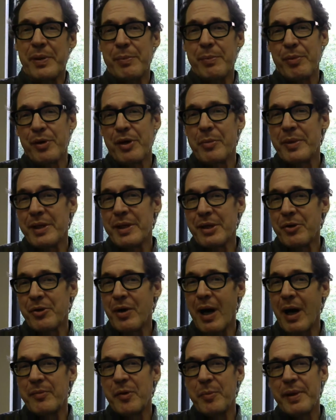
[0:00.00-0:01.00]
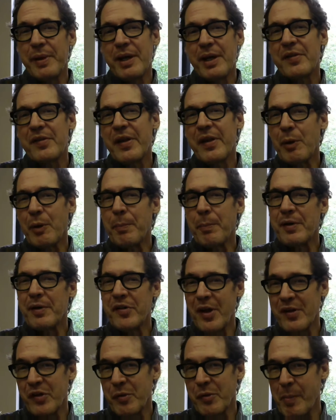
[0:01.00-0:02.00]
People committed crimes because they were
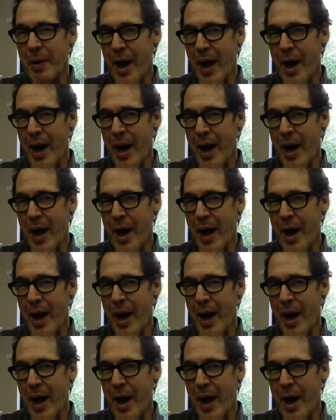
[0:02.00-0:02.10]
possessed